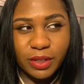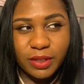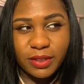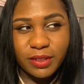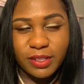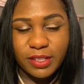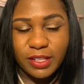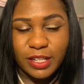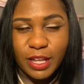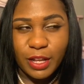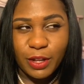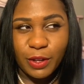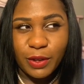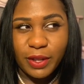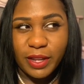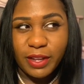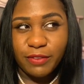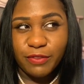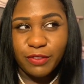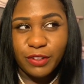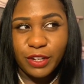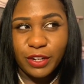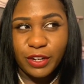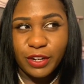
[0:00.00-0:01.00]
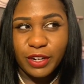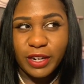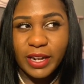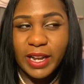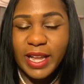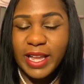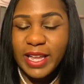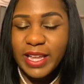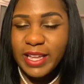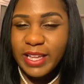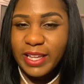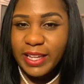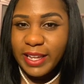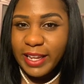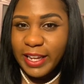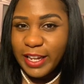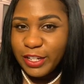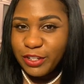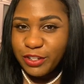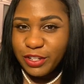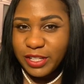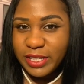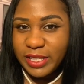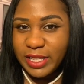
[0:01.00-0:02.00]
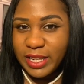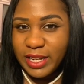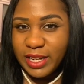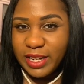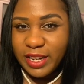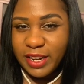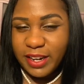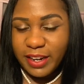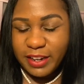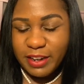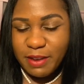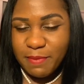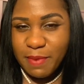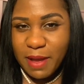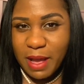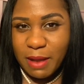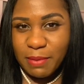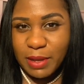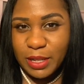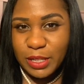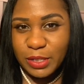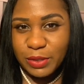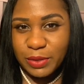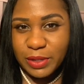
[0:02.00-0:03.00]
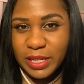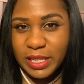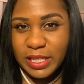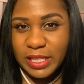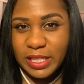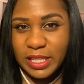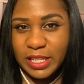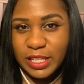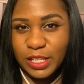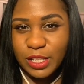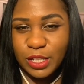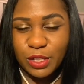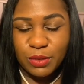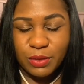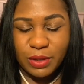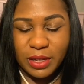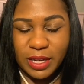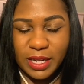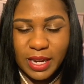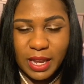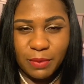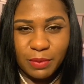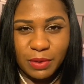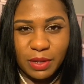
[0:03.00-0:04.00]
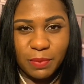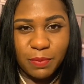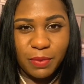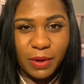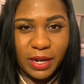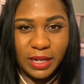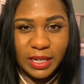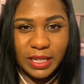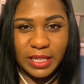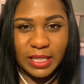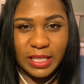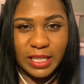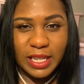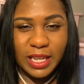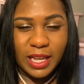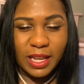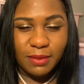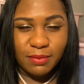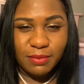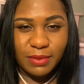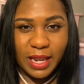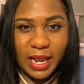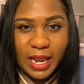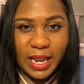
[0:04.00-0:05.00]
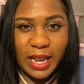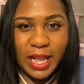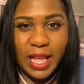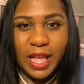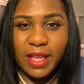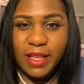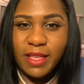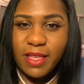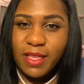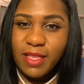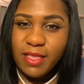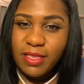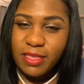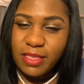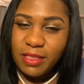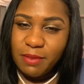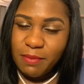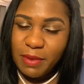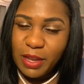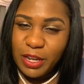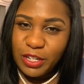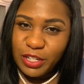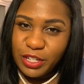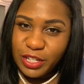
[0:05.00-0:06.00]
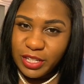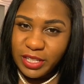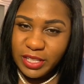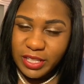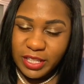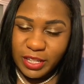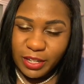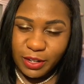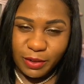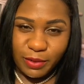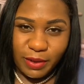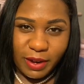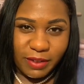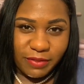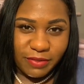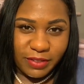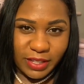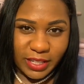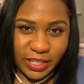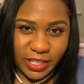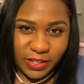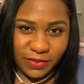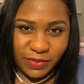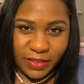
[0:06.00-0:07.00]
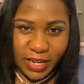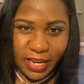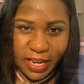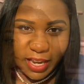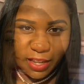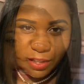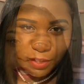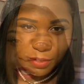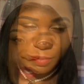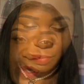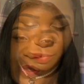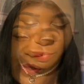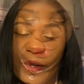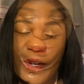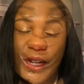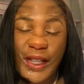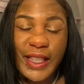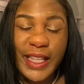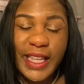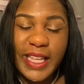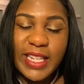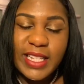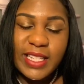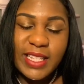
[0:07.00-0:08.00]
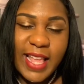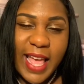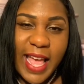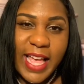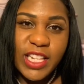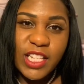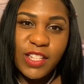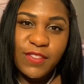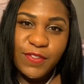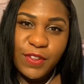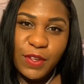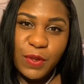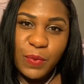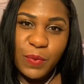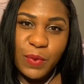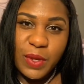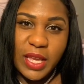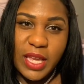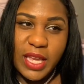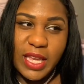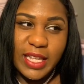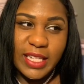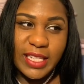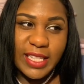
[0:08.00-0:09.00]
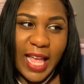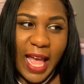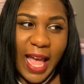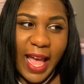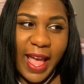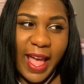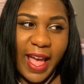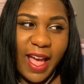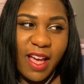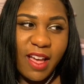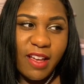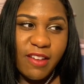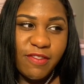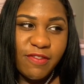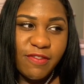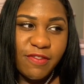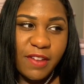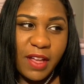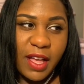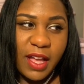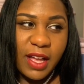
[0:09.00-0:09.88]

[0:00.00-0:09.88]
So if you're interested in hearing about my 26 to 29 week pregnancy update, then make sure you stick around for this video. During these last few weeks, I have